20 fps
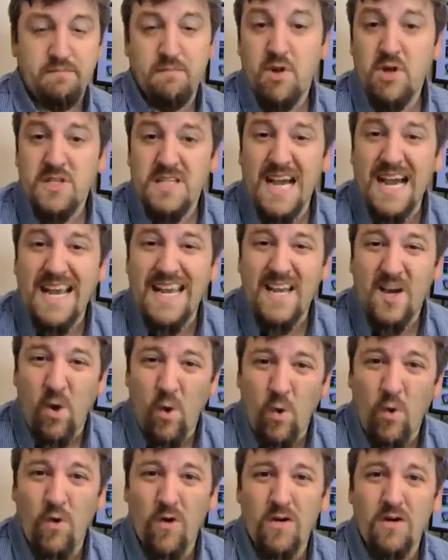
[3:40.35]

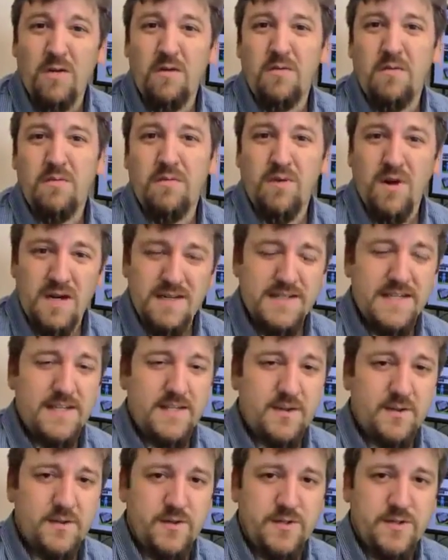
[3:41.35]
multi-core
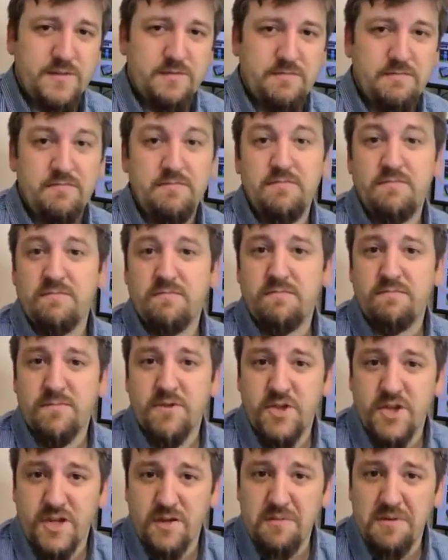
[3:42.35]
processors,
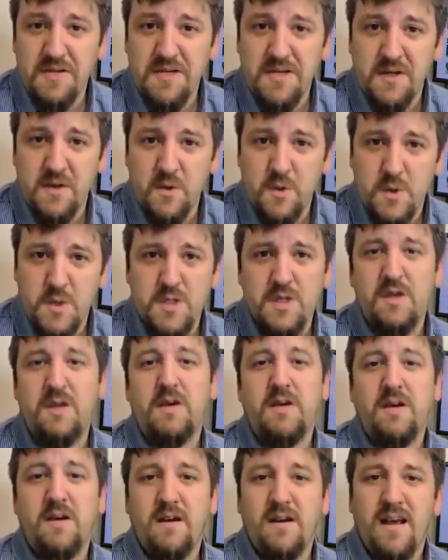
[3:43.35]
GPUs,
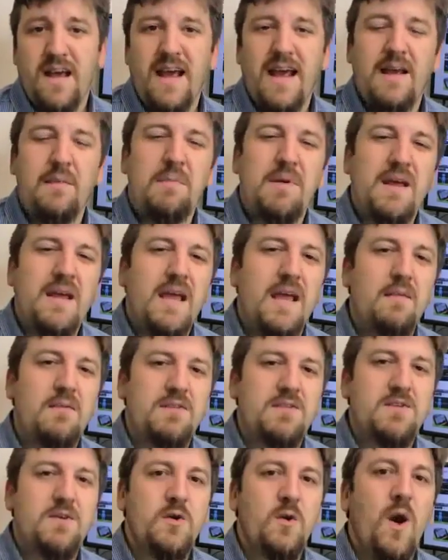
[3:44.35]
and being
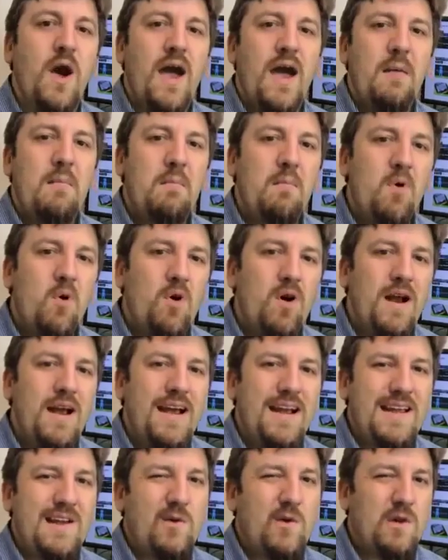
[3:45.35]
able to more
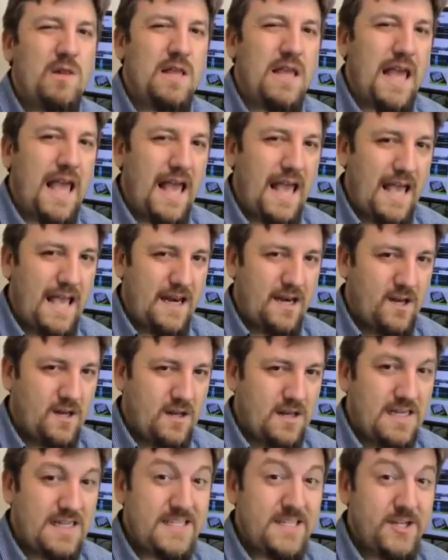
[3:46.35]
adequately
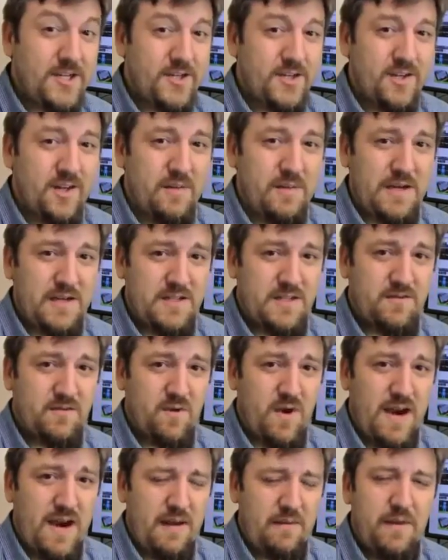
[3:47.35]
handle additional amounts
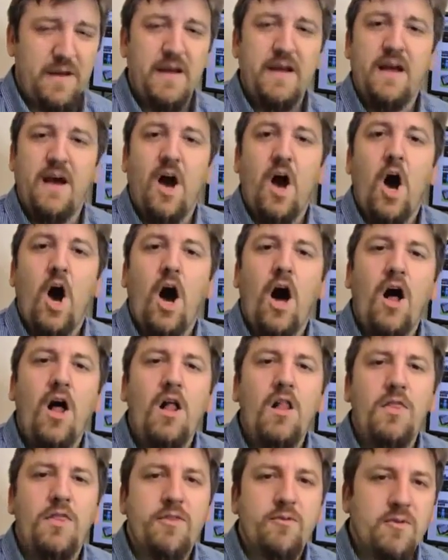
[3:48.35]
of RAM.
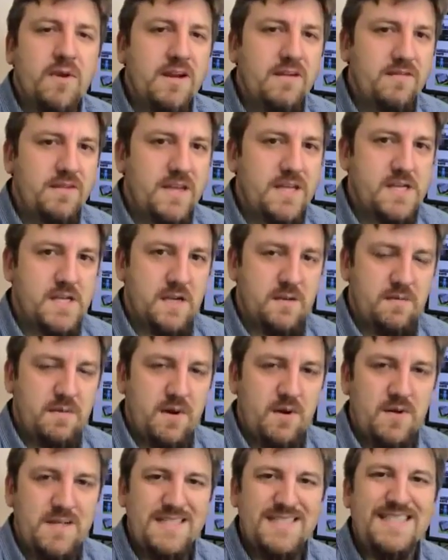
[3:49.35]
All three of these
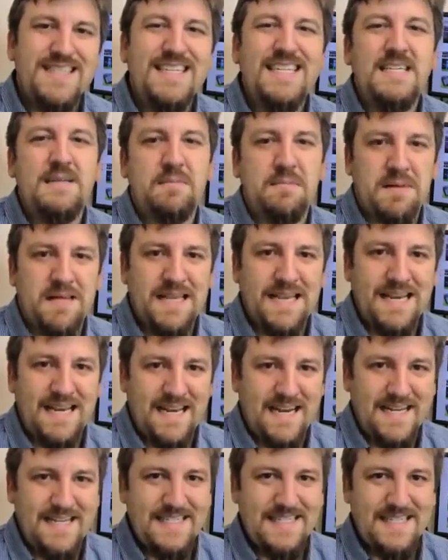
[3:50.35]
components need to play
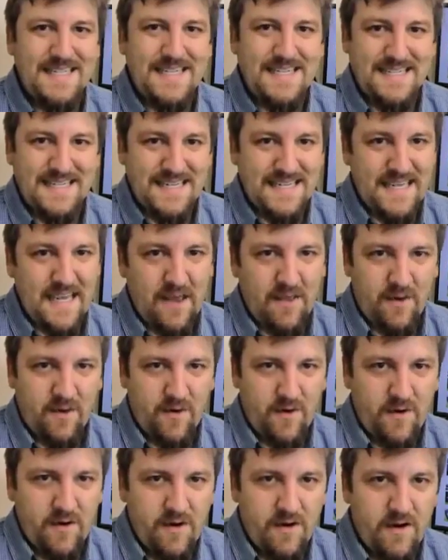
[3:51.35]
nicely
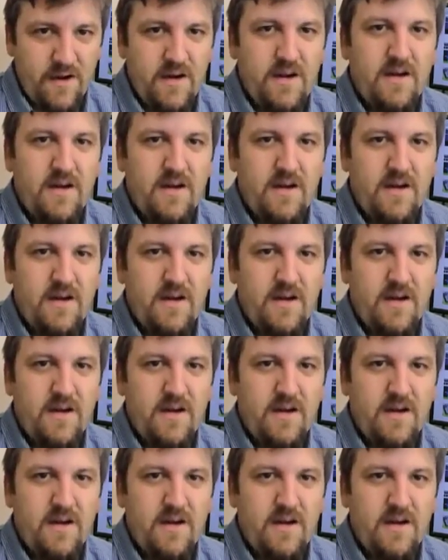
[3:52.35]
together.